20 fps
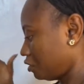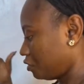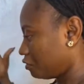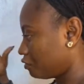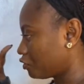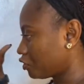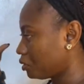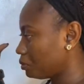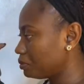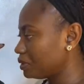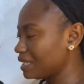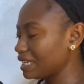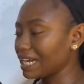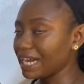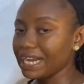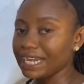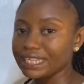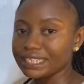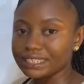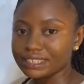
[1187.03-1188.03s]
from
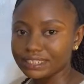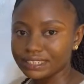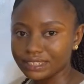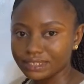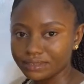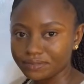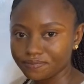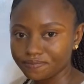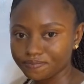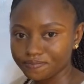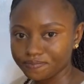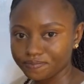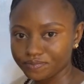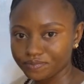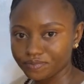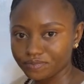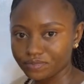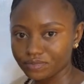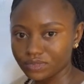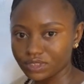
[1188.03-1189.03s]
behind,
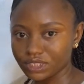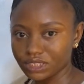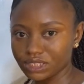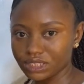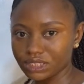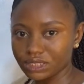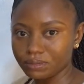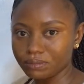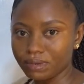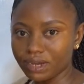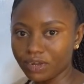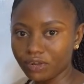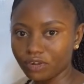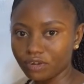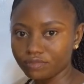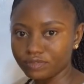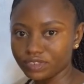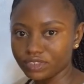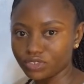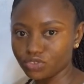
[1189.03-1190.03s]
this is the back
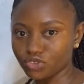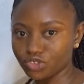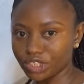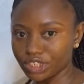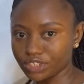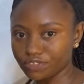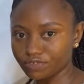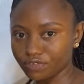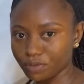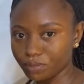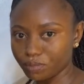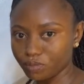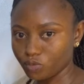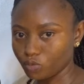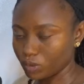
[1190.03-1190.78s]
of this dress form.